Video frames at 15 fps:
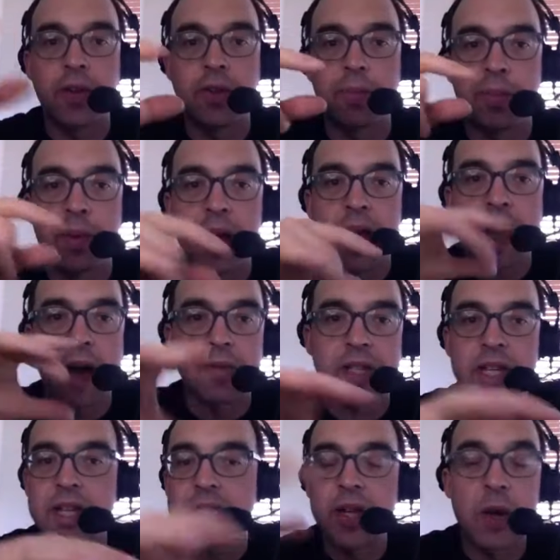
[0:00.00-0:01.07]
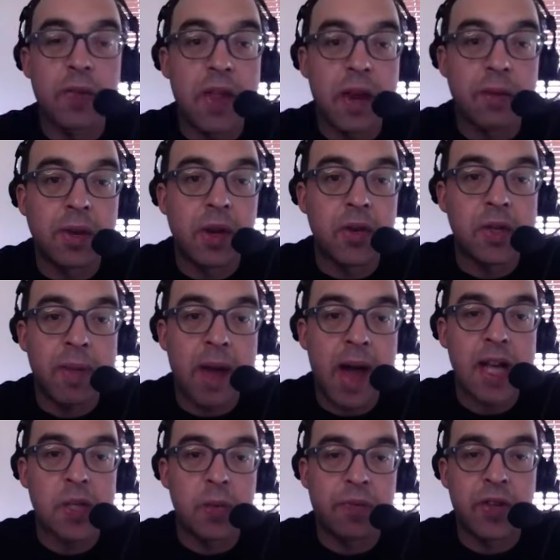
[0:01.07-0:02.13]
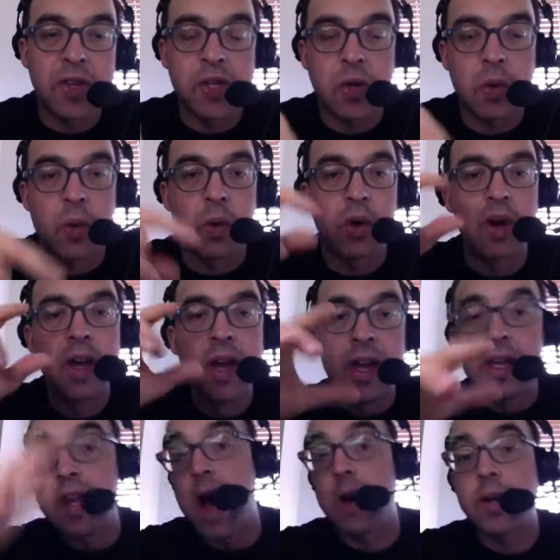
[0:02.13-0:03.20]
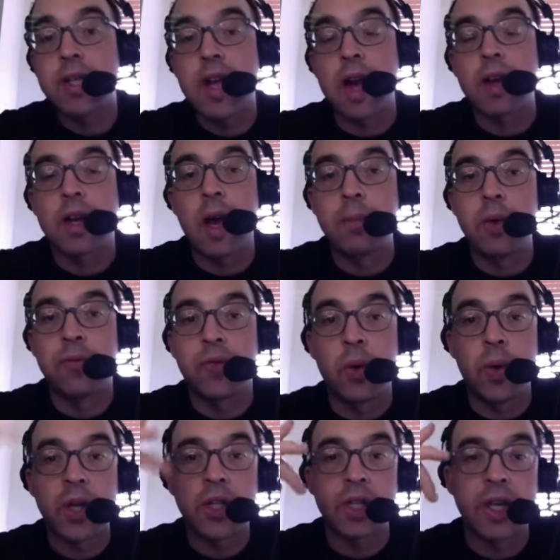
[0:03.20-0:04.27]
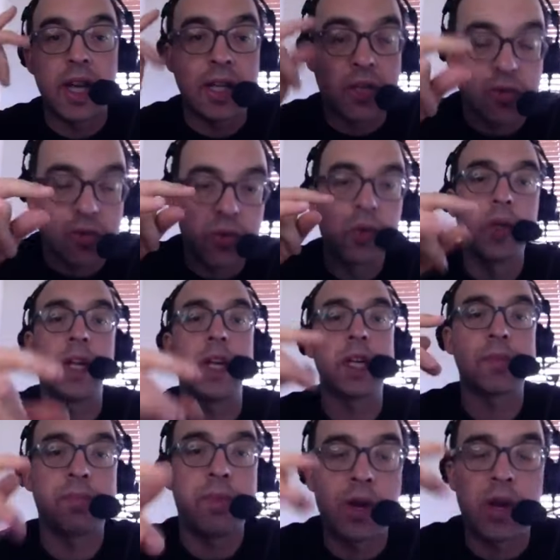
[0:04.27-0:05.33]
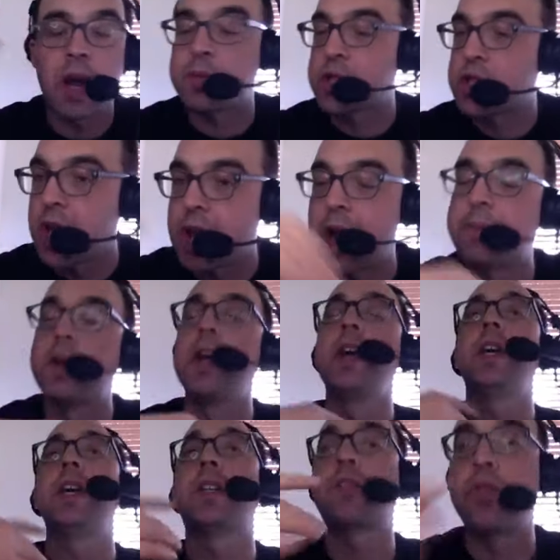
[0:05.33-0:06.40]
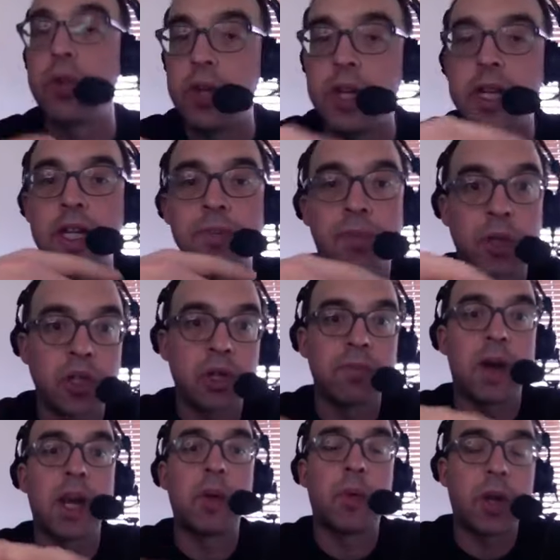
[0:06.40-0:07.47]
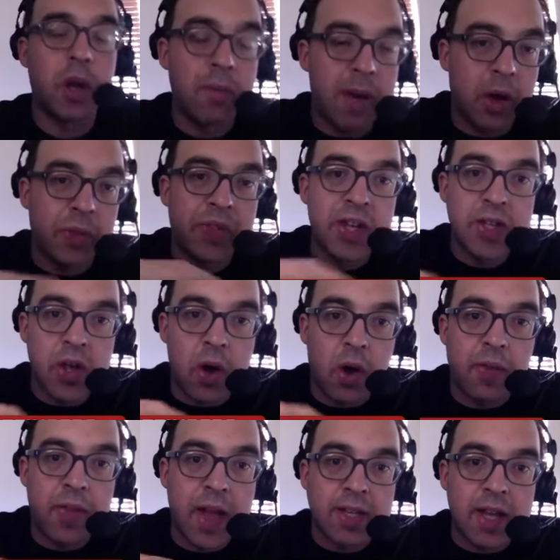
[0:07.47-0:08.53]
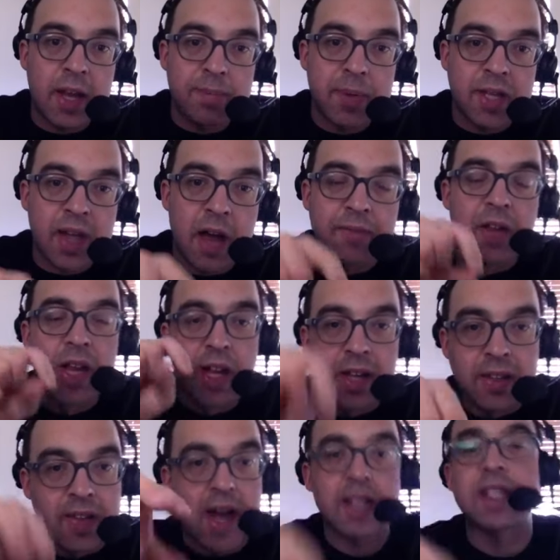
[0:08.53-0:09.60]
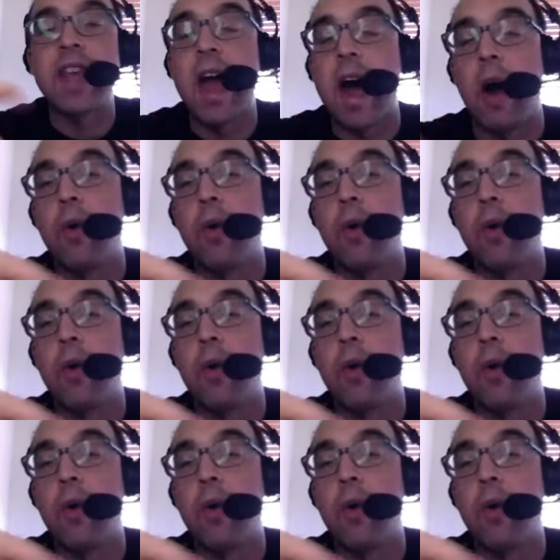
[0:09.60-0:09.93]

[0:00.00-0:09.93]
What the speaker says: the playoffs this year than in years past with this core. Now it's got to come to fruition. It truly is put up, shut up. It truly is put your money where your mouth is, all that type of stuff. That's now.